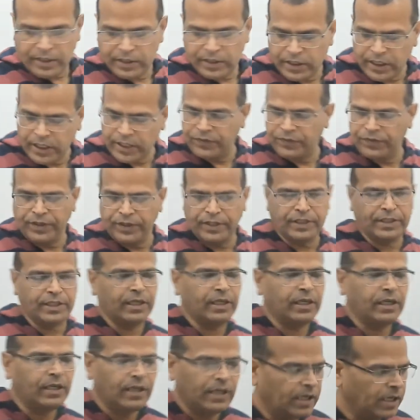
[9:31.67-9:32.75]
reject
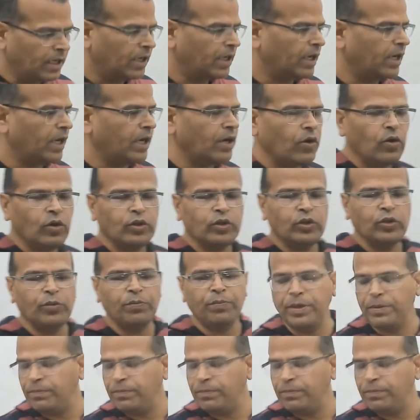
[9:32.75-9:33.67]
filter can also be